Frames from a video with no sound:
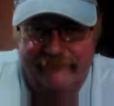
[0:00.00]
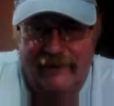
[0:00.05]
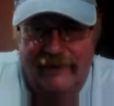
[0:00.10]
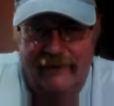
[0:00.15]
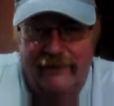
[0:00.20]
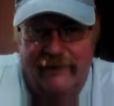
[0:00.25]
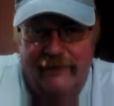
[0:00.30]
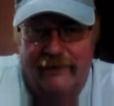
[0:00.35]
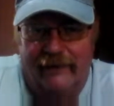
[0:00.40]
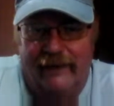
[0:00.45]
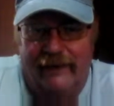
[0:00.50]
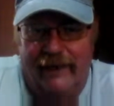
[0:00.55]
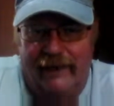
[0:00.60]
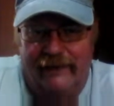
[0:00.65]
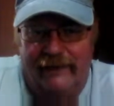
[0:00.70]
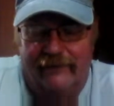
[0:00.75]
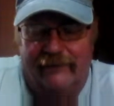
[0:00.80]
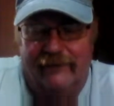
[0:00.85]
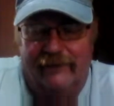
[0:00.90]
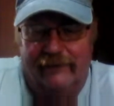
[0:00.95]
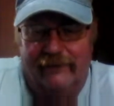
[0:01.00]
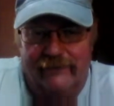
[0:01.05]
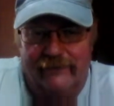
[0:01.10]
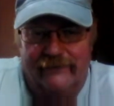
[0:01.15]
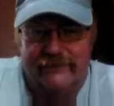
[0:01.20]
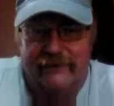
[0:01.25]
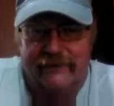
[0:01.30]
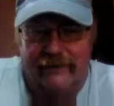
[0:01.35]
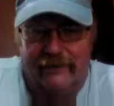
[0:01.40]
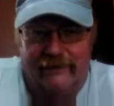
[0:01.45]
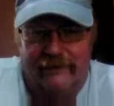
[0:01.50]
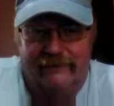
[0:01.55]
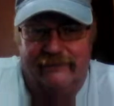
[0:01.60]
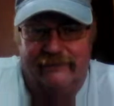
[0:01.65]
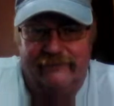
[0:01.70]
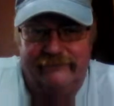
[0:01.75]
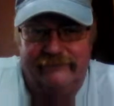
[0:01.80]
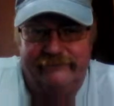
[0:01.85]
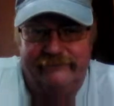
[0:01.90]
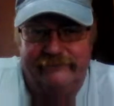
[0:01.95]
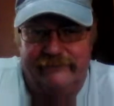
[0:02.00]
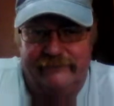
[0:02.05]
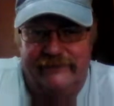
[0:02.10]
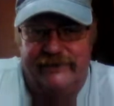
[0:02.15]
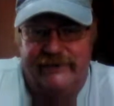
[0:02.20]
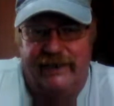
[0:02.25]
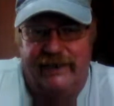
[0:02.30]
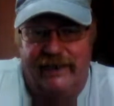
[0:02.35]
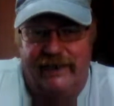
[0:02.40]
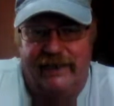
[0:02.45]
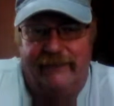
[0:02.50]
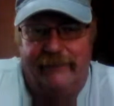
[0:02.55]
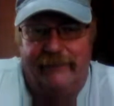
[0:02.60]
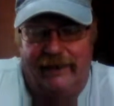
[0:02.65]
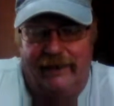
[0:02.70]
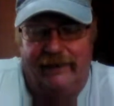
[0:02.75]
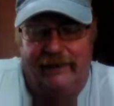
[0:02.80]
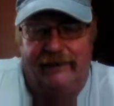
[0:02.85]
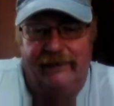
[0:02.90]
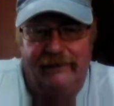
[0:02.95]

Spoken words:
You're an ignorant loser, GD Mead.